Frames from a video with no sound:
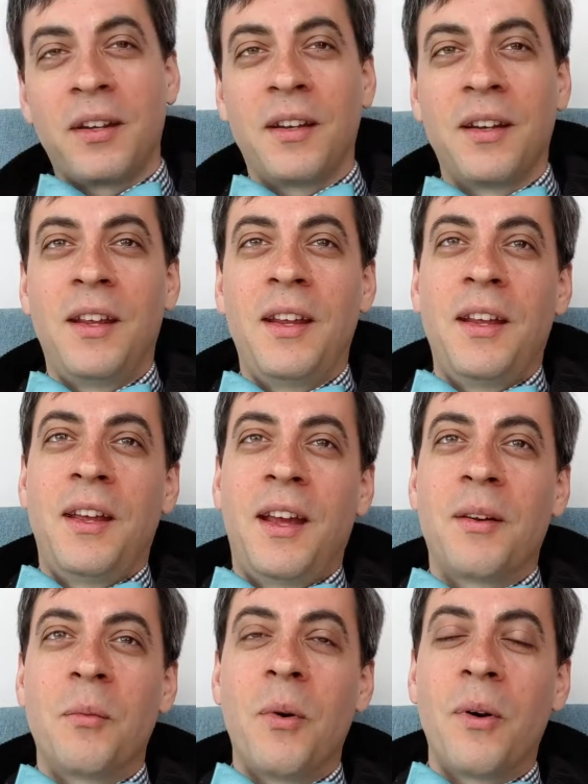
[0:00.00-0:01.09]
and
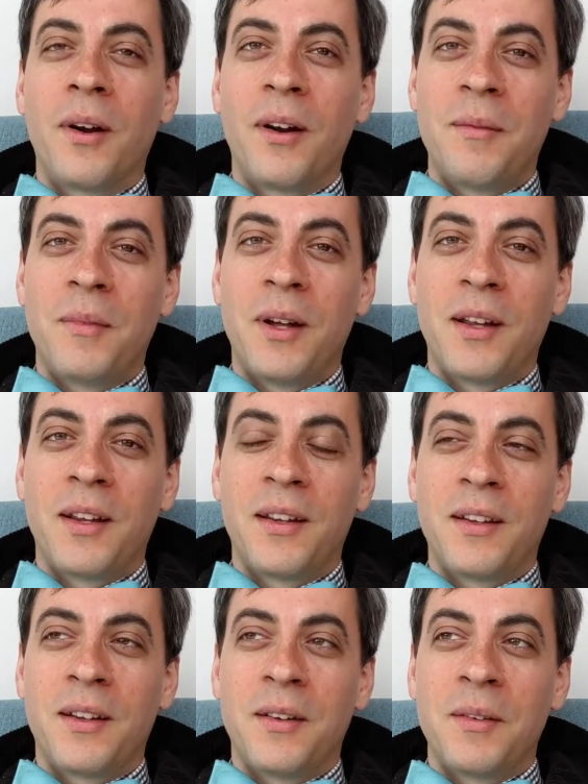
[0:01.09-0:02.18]
wore it on my
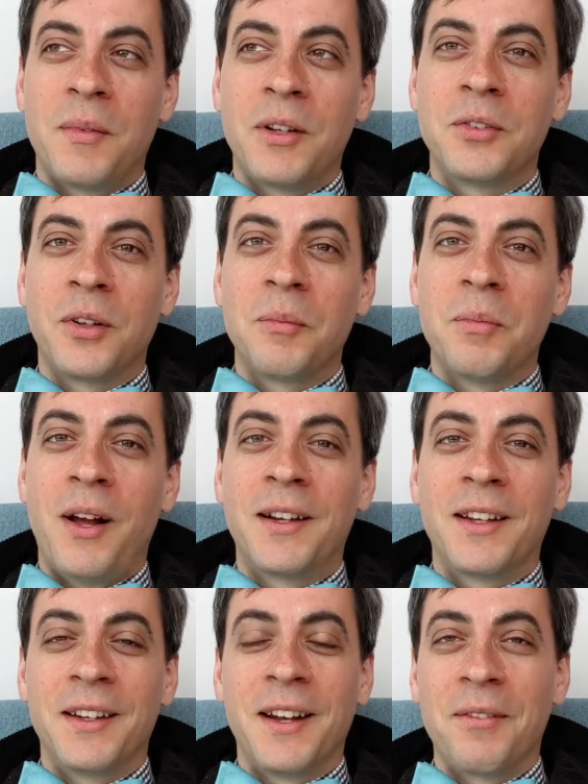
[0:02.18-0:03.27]
in my shirt
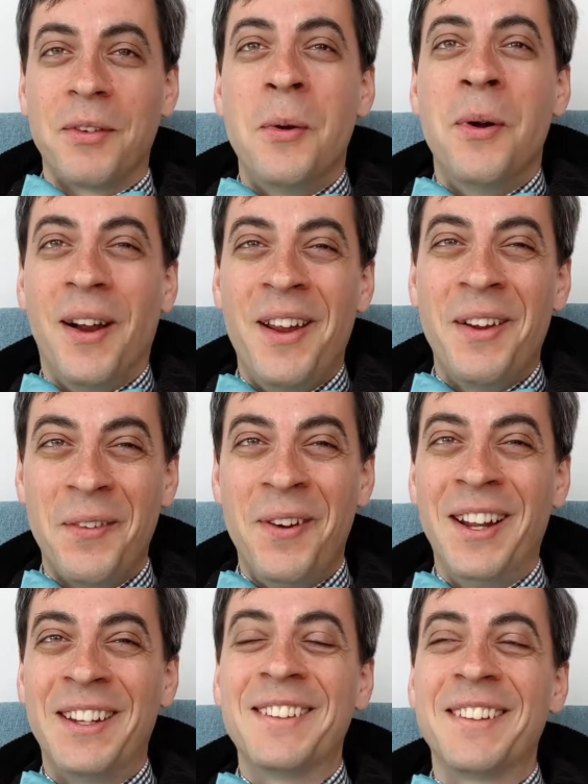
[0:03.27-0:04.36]
pocket everywhere I
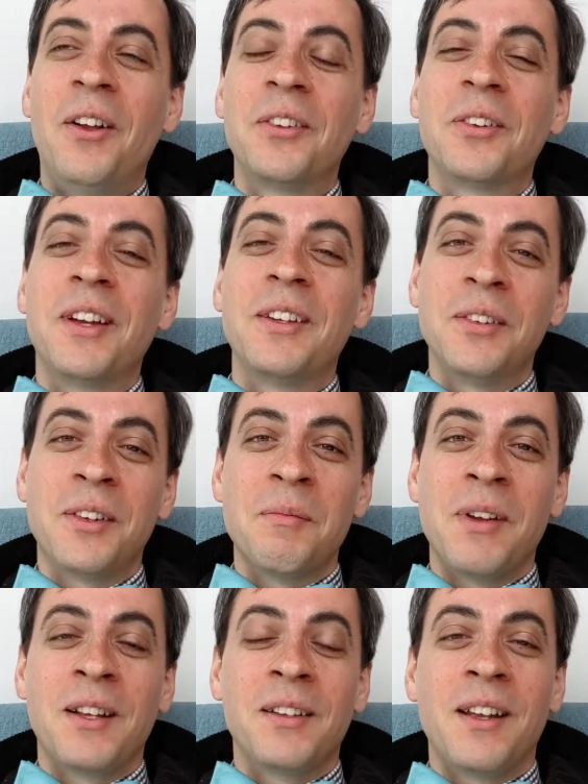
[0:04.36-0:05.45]
went. Also, I used to
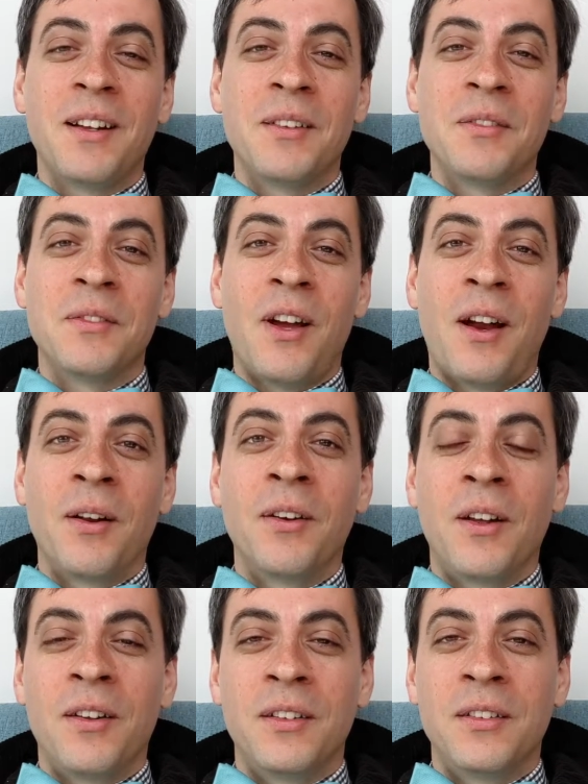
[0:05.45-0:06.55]
make a lot of
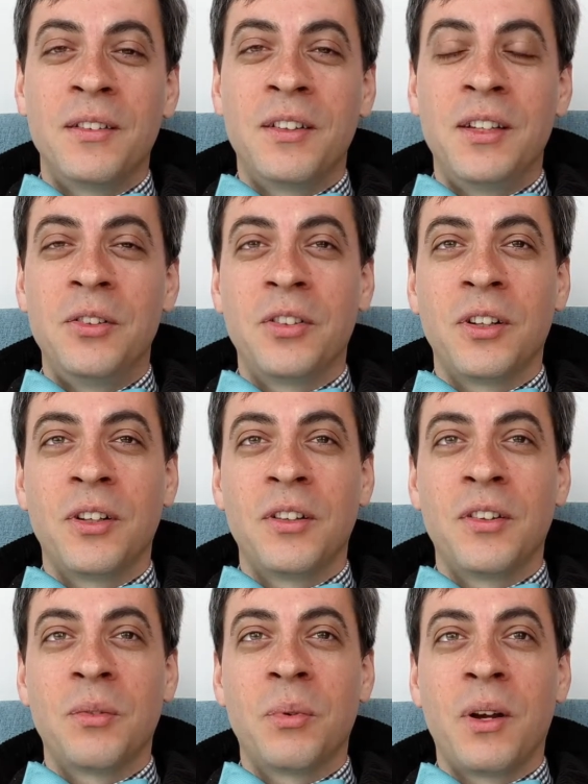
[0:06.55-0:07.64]
iron-on
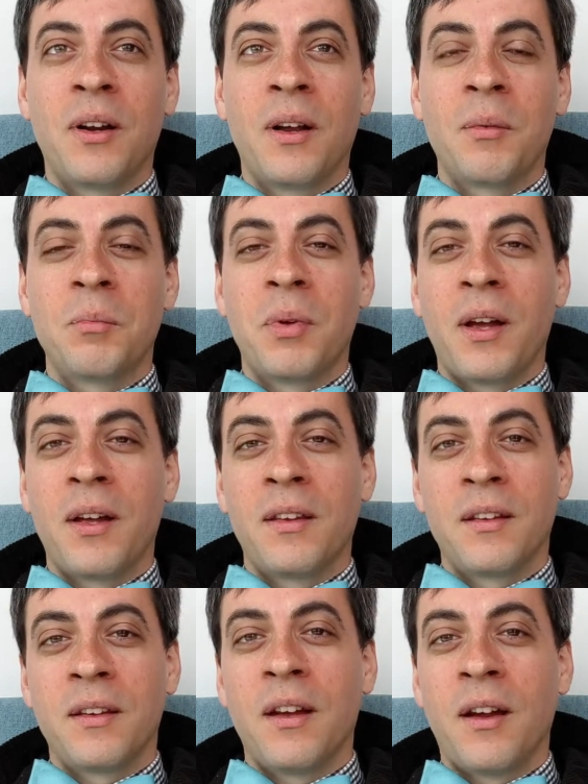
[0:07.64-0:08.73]
t-shirts where I would buy
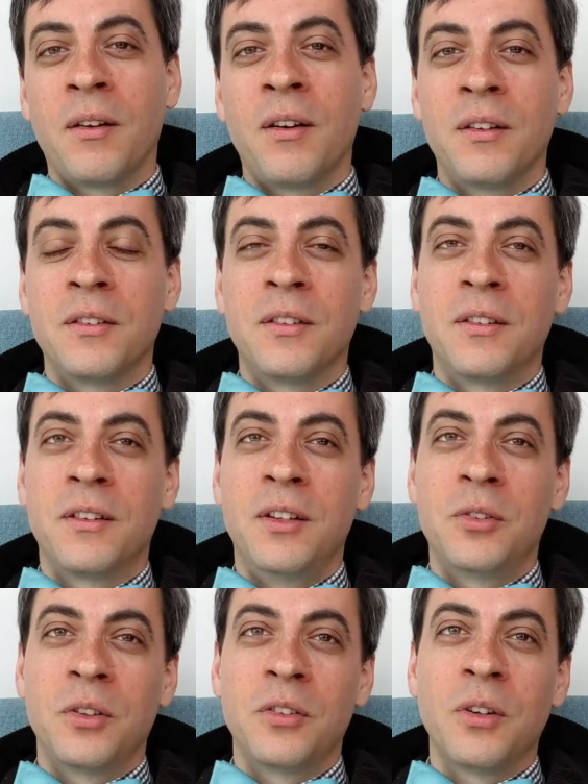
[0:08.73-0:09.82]
the iron-on
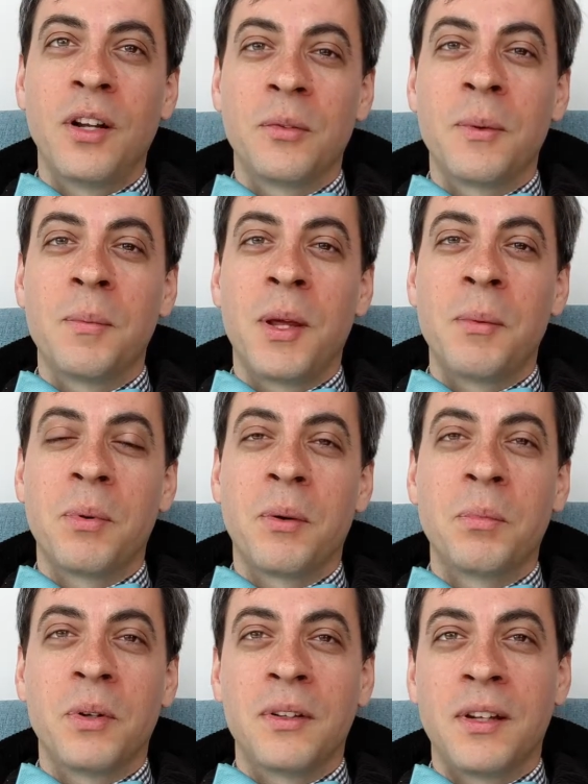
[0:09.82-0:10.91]
t-shirt transfer paper,
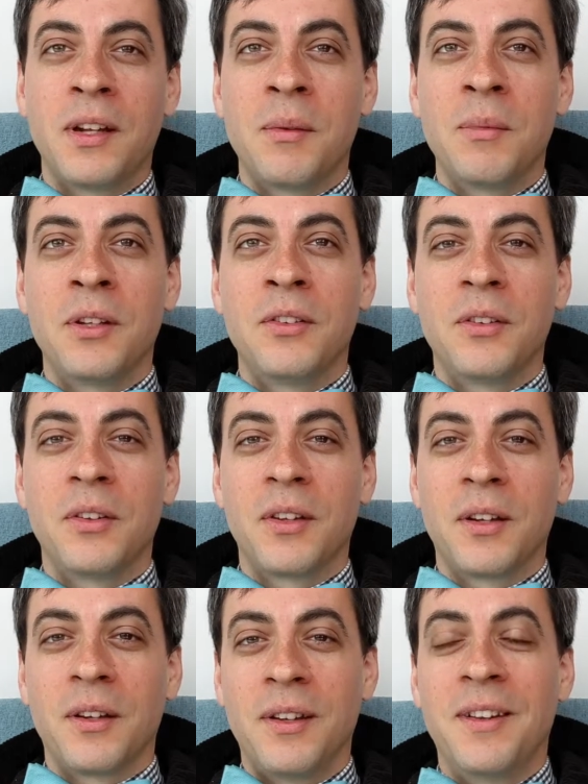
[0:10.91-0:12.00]
print an image
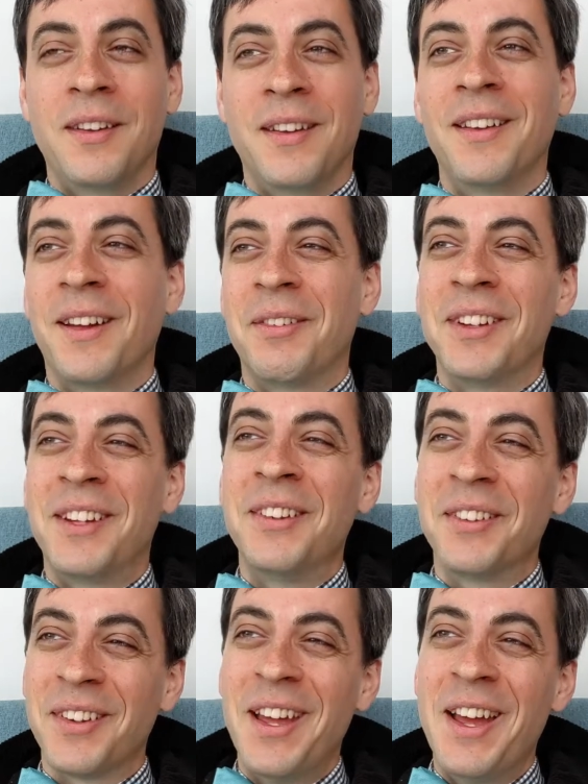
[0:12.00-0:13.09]
using I would
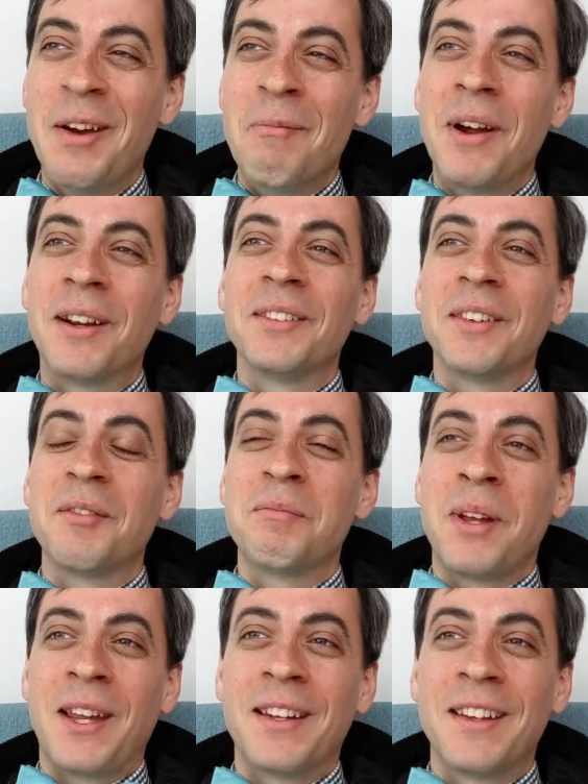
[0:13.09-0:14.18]
use Microsoft
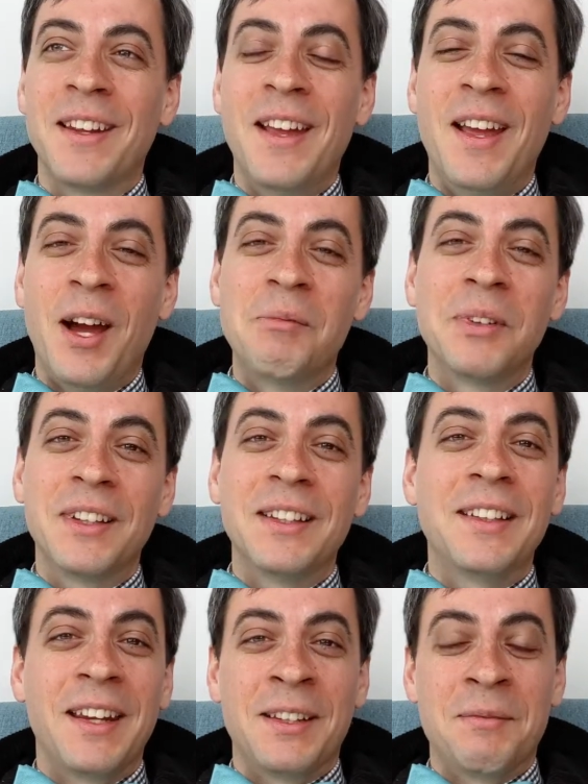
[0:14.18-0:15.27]
Paint. I'm really
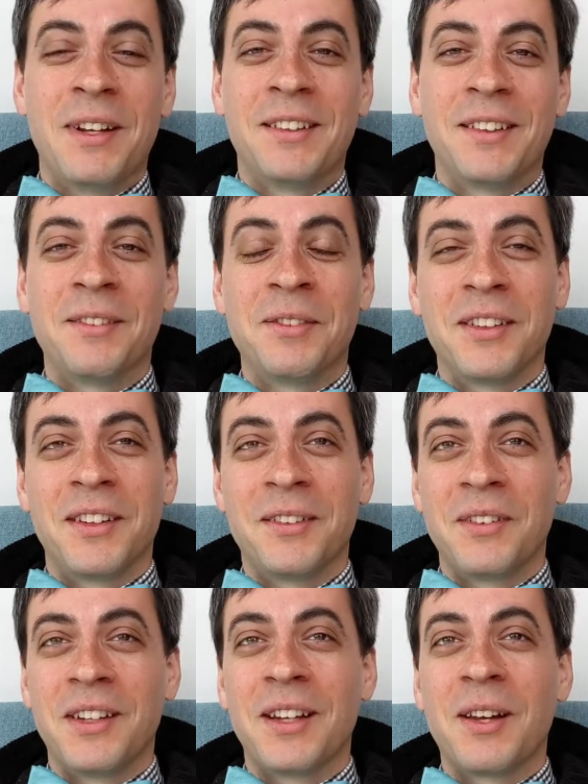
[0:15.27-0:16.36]
dating myself with this
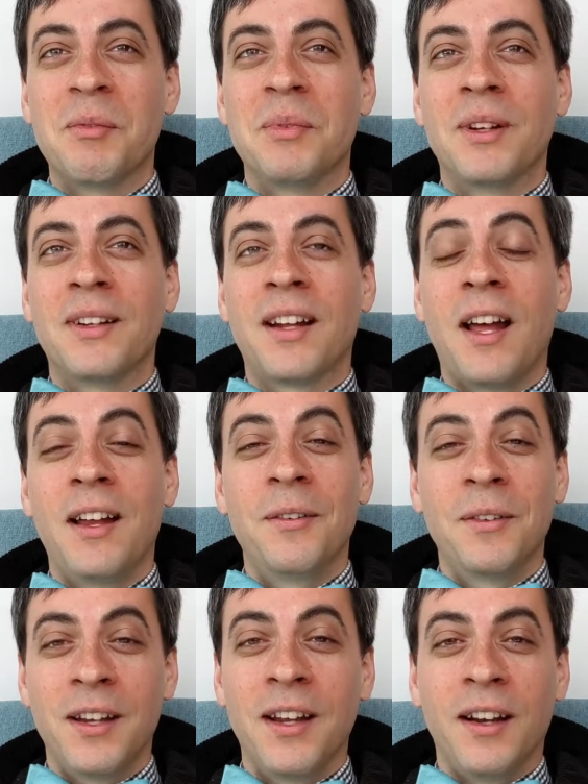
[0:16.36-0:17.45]
video, but I
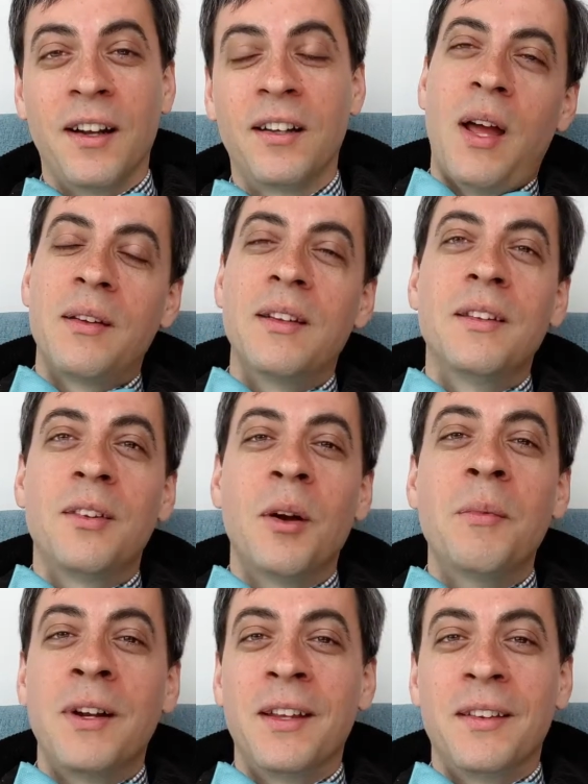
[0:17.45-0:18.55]
don't care. I did so
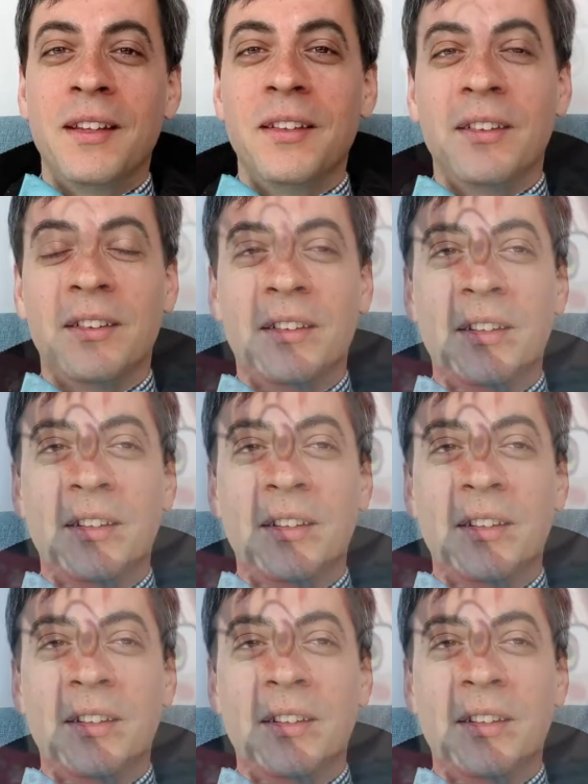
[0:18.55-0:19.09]
many of these